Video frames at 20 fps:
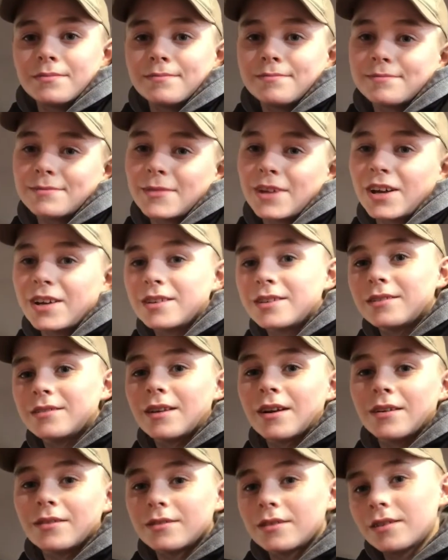kind of,
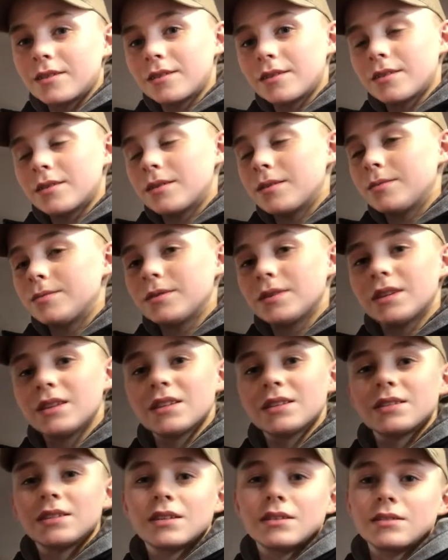not really. In the
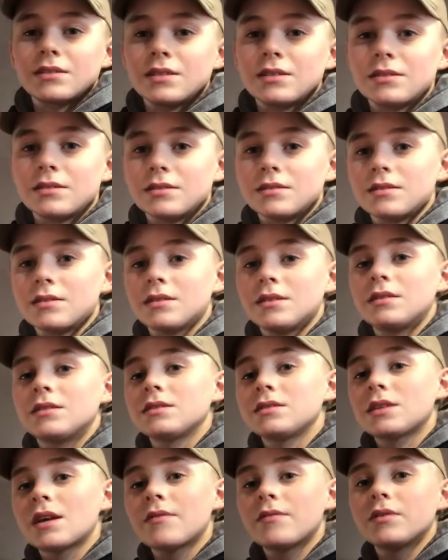60s and in the
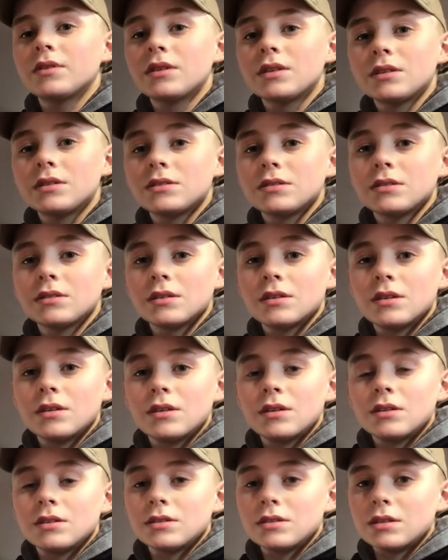70s
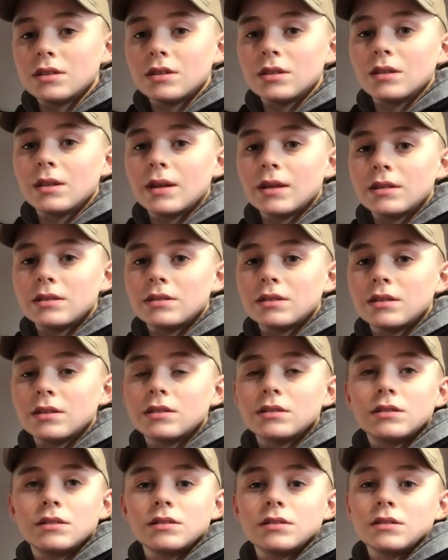and late
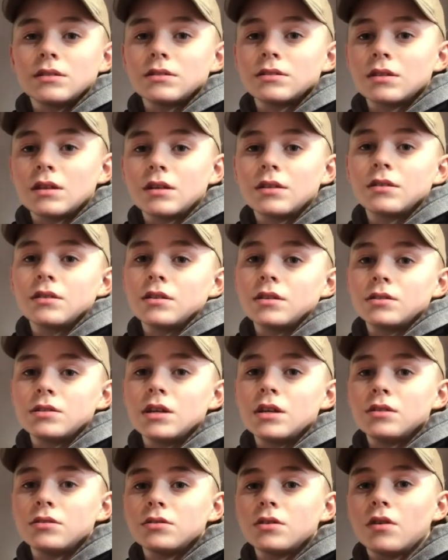60s, I started to
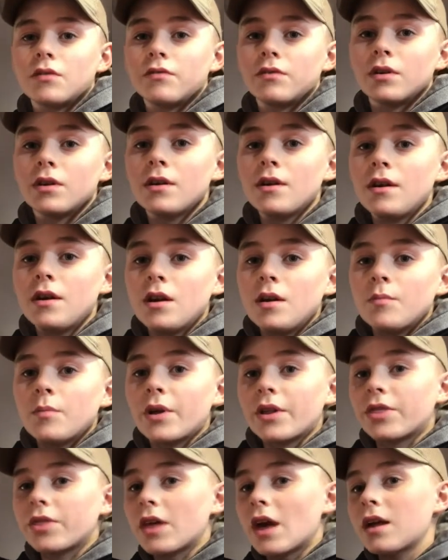change over.
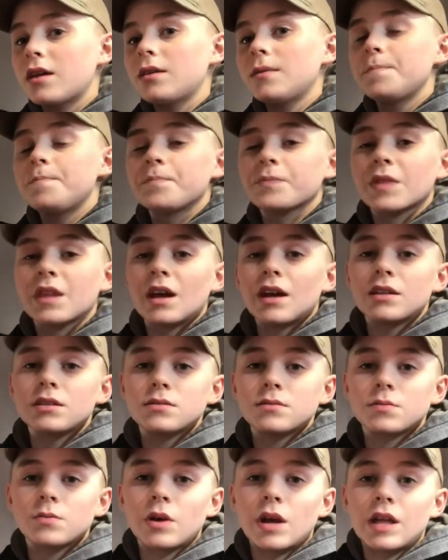But then that's
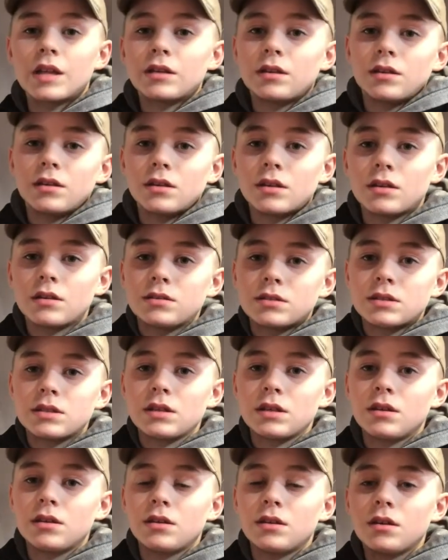when you'd
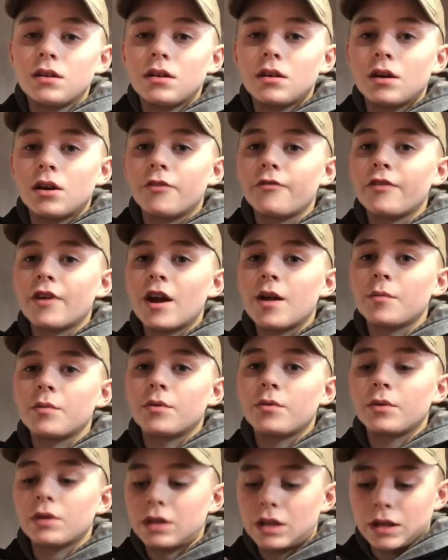see a farmer
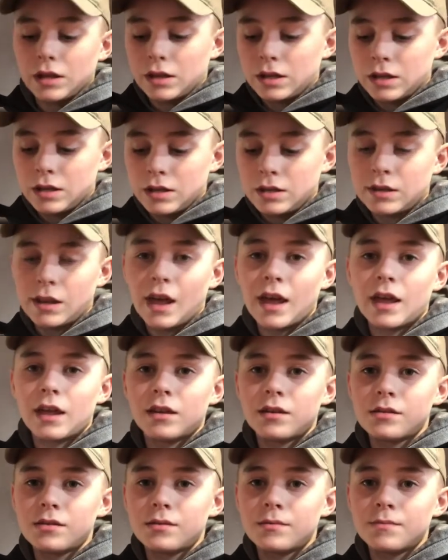with like 10